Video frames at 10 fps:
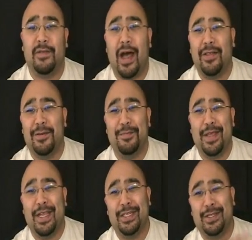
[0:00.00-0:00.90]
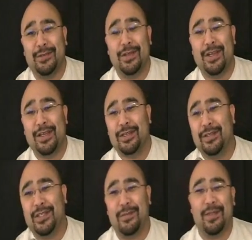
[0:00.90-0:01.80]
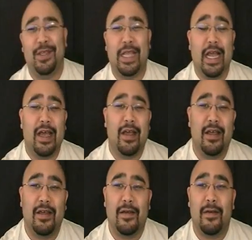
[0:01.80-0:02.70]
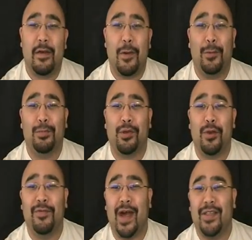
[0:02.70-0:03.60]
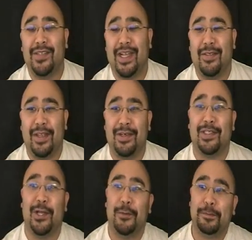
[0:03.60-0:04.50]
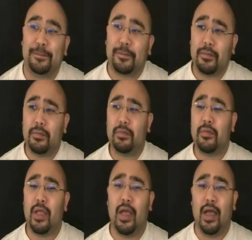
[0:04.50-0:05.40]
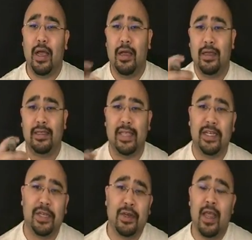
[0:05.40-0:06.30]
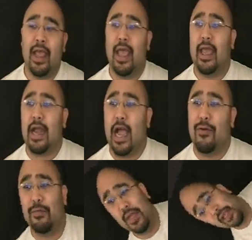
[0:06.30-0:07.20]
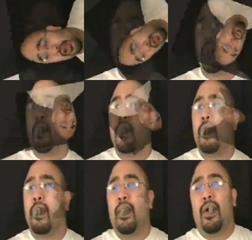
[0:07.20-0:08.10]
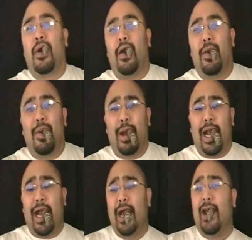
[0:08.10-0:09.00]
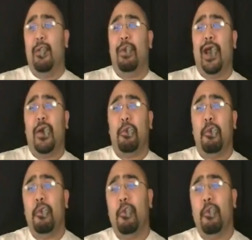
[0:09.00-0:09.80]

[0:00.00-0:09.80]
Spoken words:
father to be to some of the old pro fathers out there. So stay tuned, and I will be right back. All right, I am back.